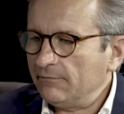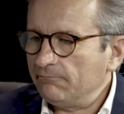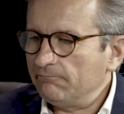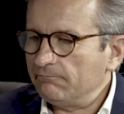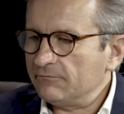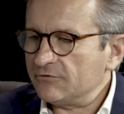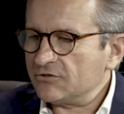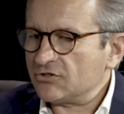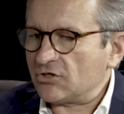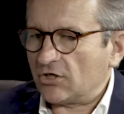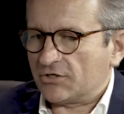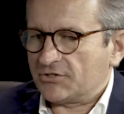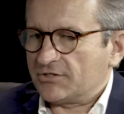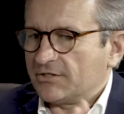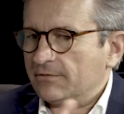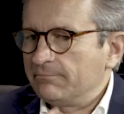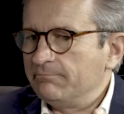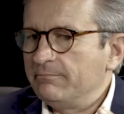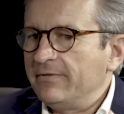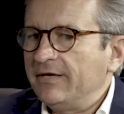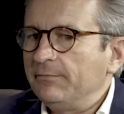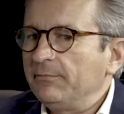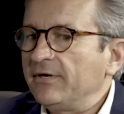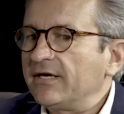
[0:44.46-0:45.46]
starts to
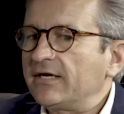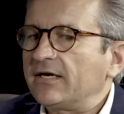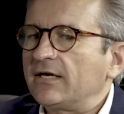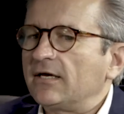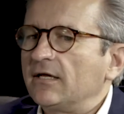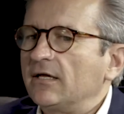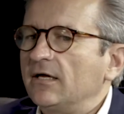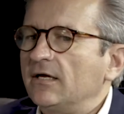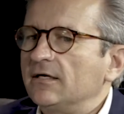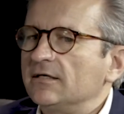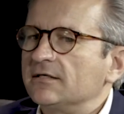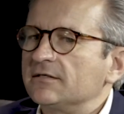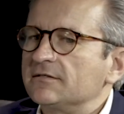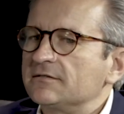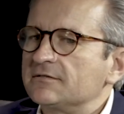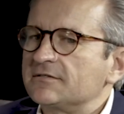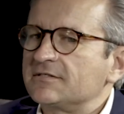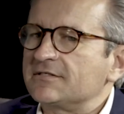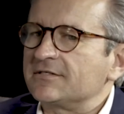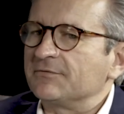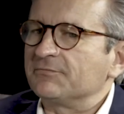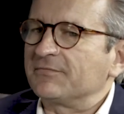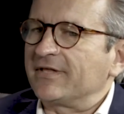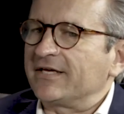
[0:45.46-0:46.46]
mimic
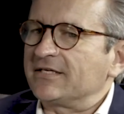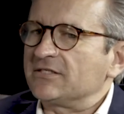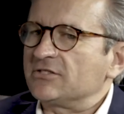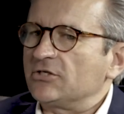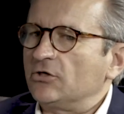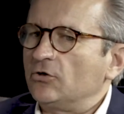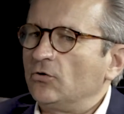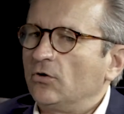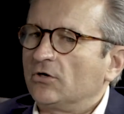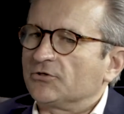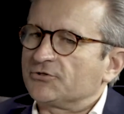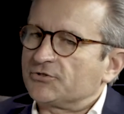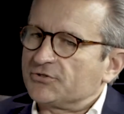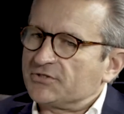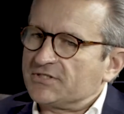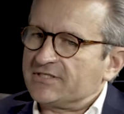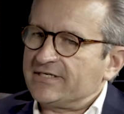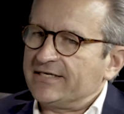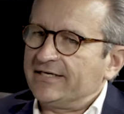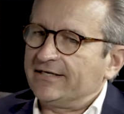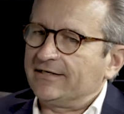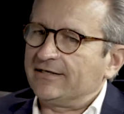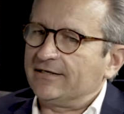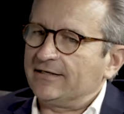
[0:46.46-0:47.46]
some things that you also
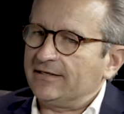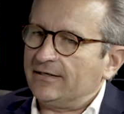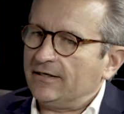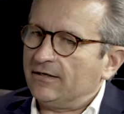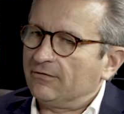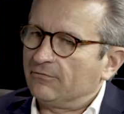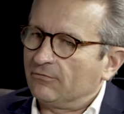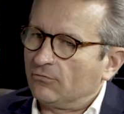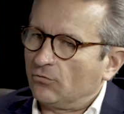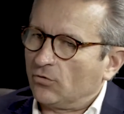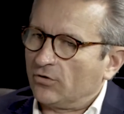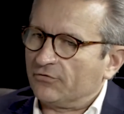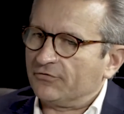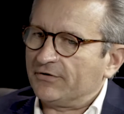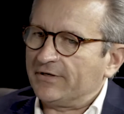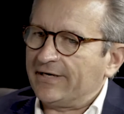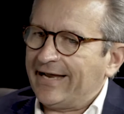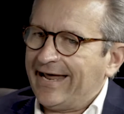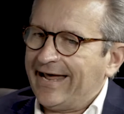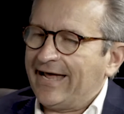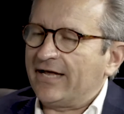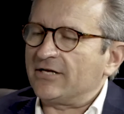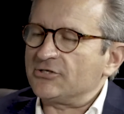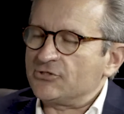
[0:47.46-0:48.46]
see in more of an
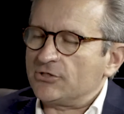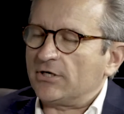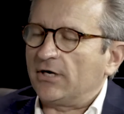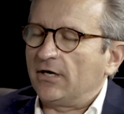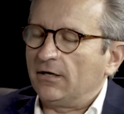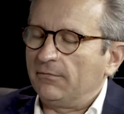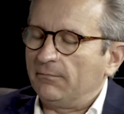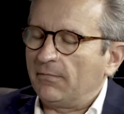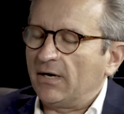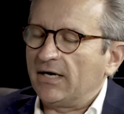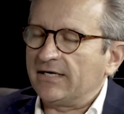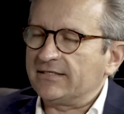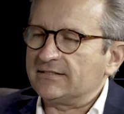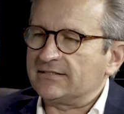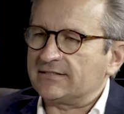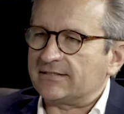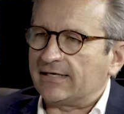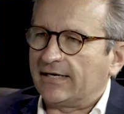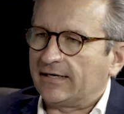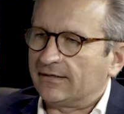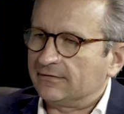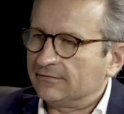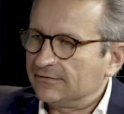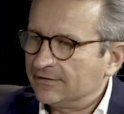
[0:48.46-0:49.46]
agile
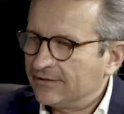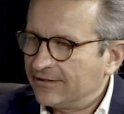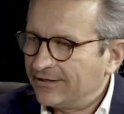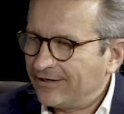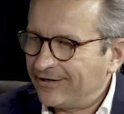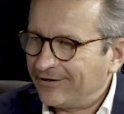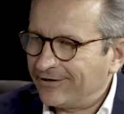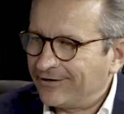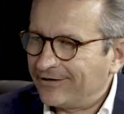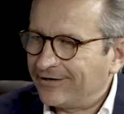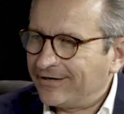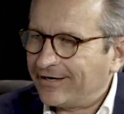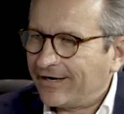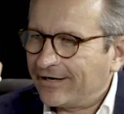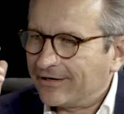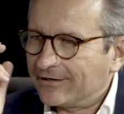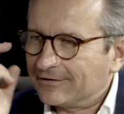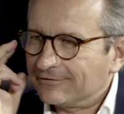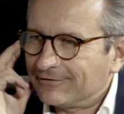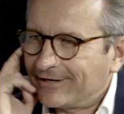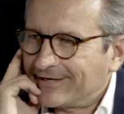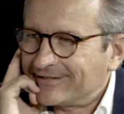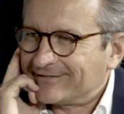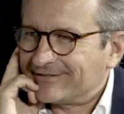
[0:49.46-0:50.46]
mindset. And I'd kind
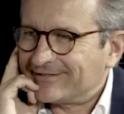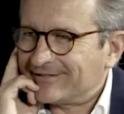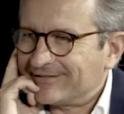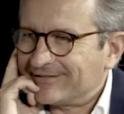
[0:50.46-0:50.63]
of like to